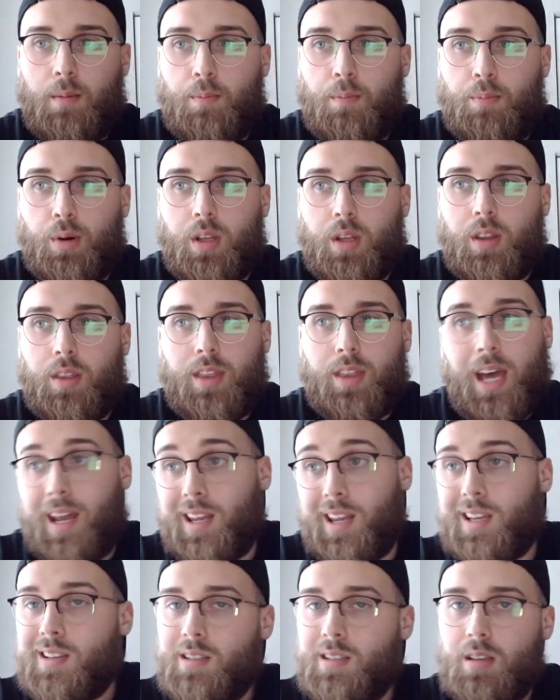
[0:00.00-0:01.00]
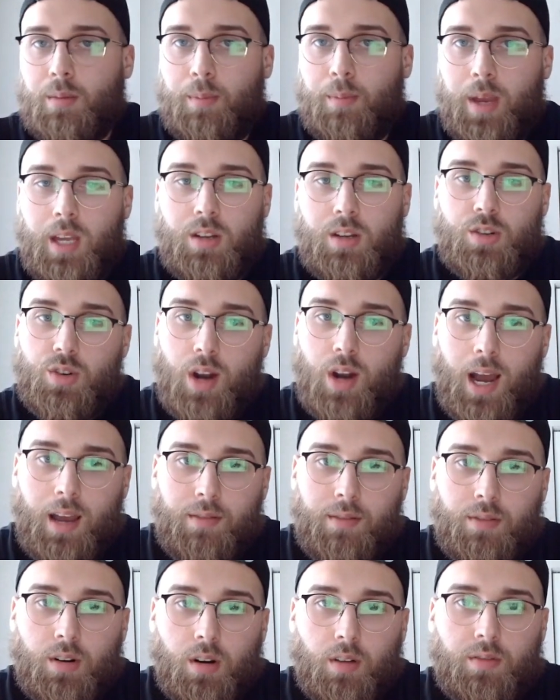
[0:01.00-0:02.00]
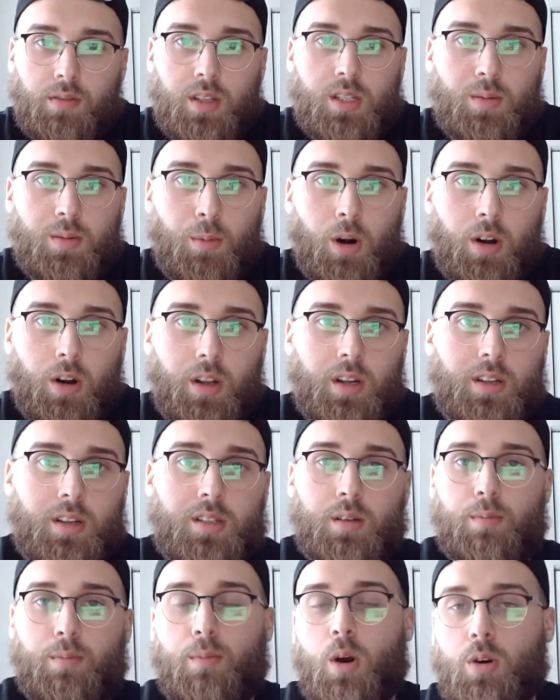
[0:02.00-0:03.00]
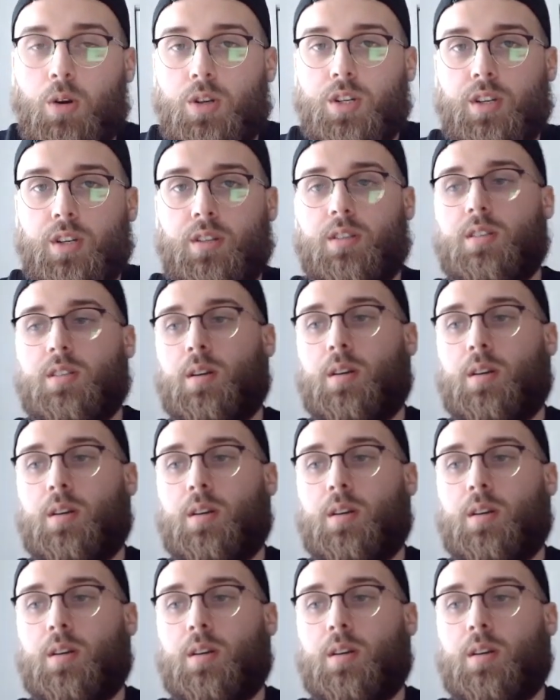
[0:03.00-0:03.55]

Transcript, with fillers: But that is the main driver of this market, is emotions.